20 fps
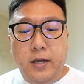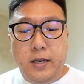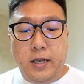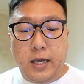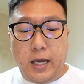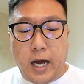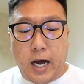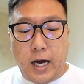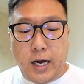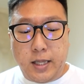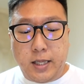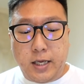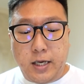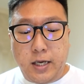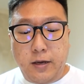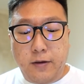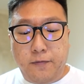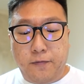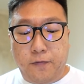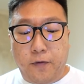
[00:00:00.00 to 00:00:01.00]
the
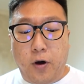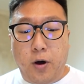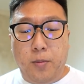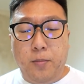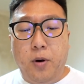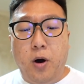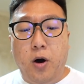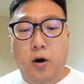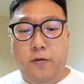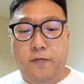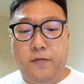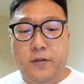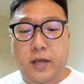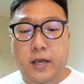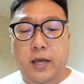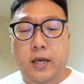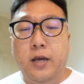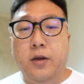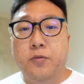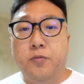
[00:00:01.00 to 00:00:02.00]
other form of
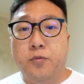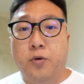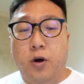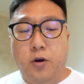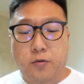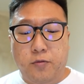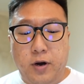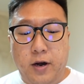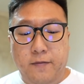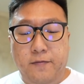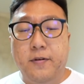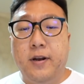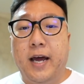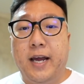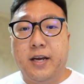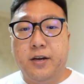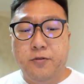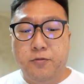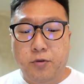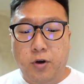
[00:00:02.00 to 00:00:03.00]
the Rockruff
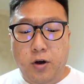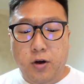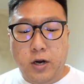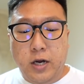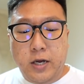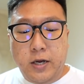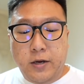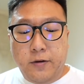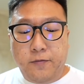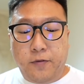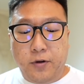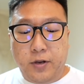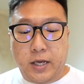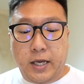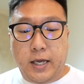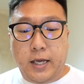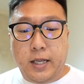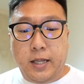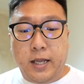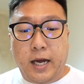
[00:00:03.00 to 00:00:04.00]
Lycanroc for
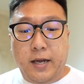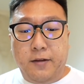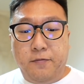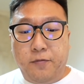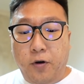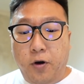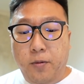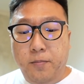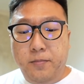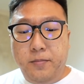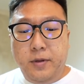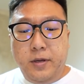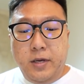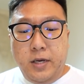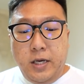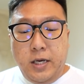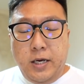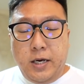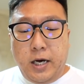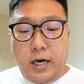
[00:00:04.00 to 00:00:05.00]
the night form.
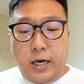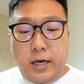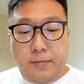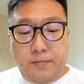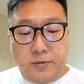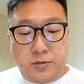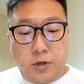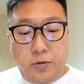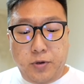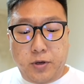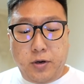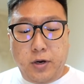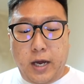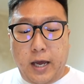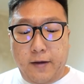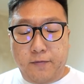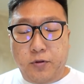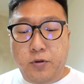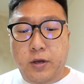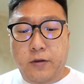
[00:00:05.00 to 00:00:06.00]
So we're gonna
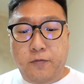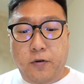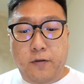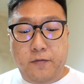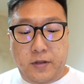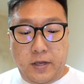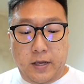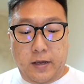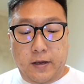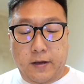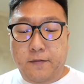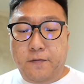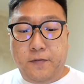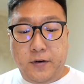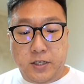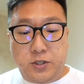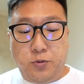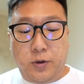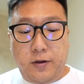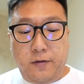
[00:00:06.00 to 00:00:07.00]
have to evolve the
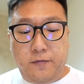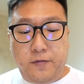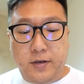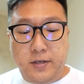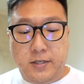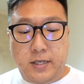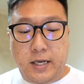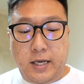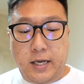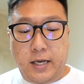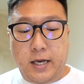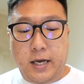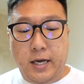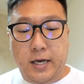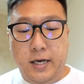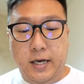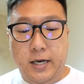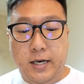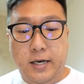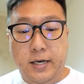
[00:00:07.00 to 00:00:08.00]
first one first, the
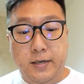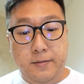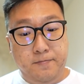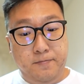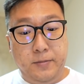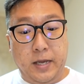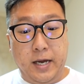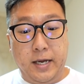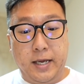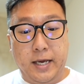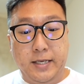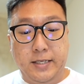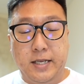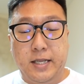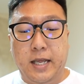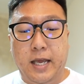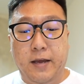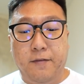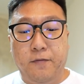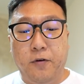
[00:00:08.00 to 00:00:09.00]
I guess the
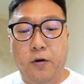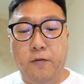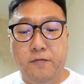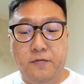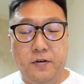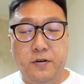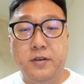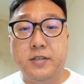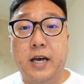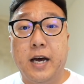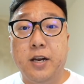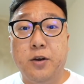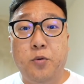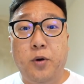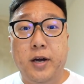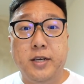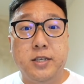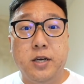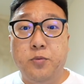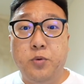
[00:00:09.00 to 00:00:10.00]
day form first,
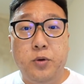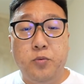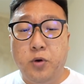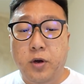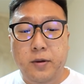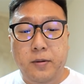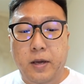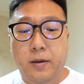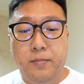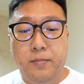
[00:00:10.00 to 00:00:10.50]
otherwise we won't